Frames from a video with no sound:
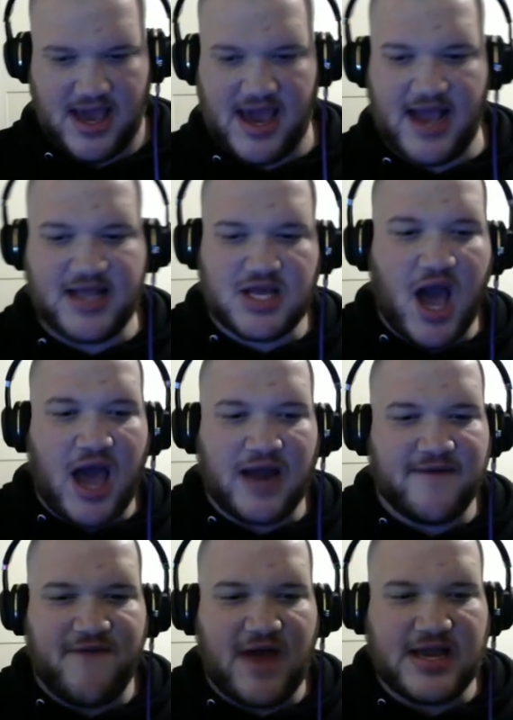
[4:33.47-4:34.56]
It's
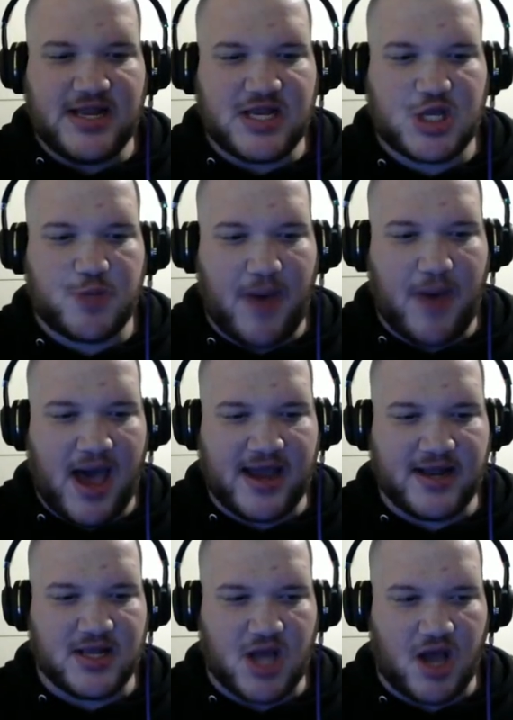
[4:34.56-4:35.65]
got fucking
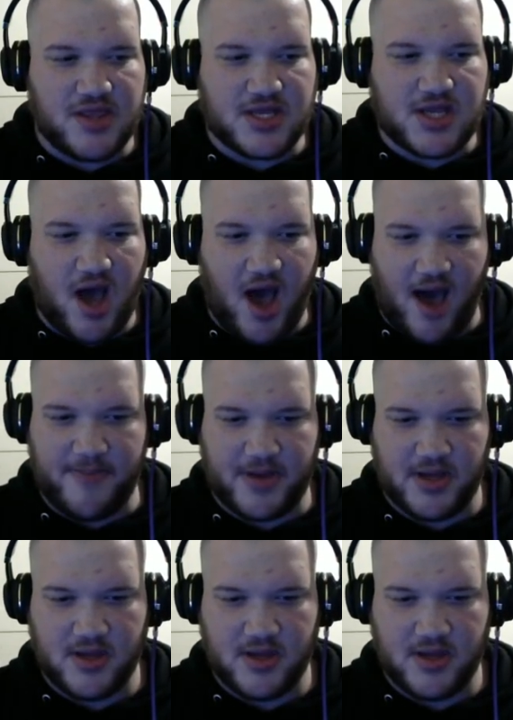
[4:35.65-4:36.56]
spines on the top.